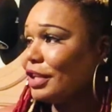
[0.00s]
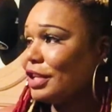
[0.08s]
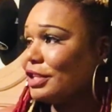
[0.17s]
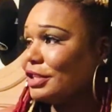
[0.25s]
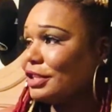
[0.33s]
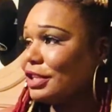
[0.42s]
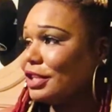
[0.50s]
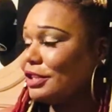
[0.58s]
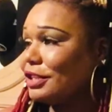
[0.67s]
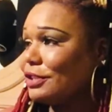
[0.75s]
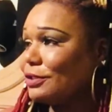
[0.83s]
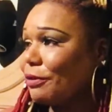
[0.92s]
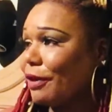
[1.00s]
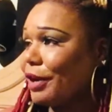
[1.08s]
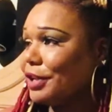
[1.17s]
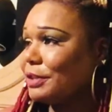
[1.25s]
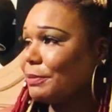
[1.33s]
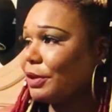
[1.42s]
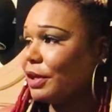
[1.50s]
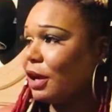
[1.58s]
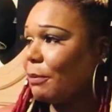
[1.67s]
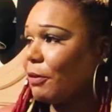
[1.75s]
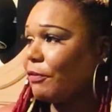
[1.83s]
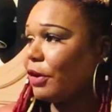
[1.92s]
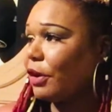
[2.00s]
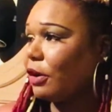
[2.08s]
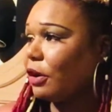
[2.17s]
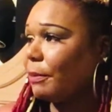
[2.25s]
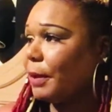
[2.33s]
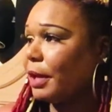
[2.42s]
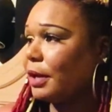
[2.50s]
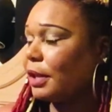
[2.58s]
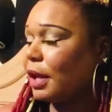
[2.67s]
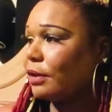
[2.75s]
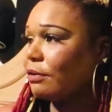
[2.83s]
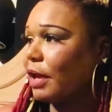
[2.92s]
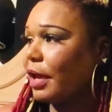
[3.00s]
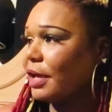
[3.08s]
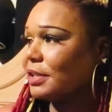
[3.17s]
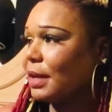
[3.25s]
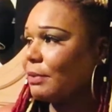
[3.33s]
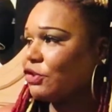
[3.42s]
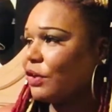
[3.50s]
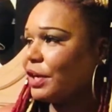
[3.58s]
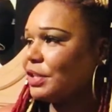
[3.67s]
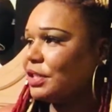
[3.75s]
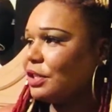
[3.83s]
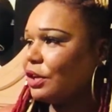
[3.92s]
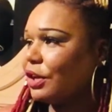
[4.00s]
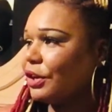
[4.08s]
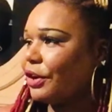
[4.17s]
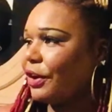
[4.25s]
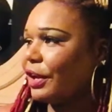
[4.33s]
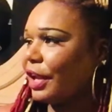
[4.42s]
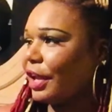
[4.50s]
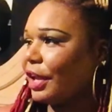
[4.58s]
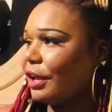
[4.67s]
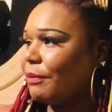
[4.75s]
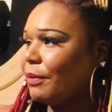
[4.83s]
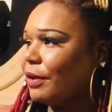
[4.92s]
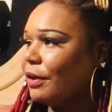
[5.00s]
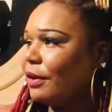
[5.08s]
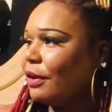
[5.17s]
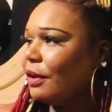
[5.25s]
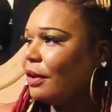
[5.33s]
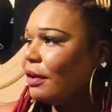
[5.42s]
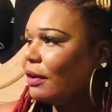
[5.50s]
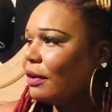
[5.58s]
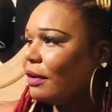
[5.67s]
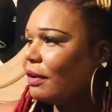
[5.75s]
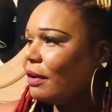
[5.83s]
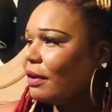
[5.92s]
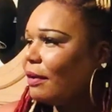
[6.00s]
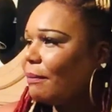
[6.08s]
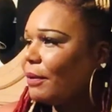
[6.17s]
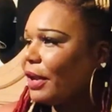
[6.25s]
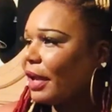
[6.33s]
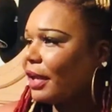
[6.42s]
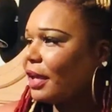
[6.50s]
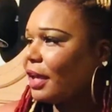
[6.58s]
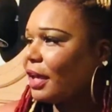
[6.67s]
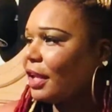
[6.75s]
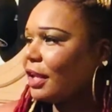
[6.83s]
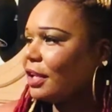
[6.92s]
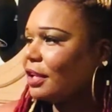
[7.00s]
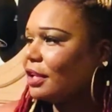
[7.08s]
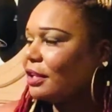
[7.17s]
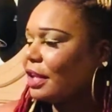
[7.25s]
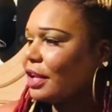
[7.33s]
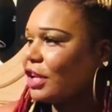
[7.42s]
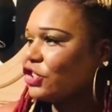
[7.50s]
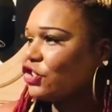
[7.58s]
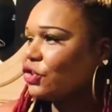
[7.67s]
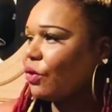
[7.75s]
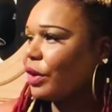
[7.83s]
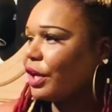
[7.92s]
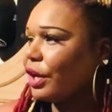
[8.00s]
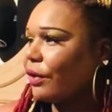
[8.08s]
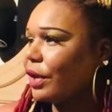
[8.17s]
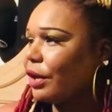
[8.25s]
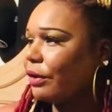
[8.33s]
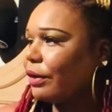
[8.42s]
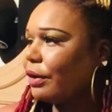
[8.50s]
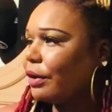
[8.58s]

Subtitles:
It's crazy, but it come on for 8 o'clock, you guys. I was trying to see the other girl name, but I can't. They're not showing it on here.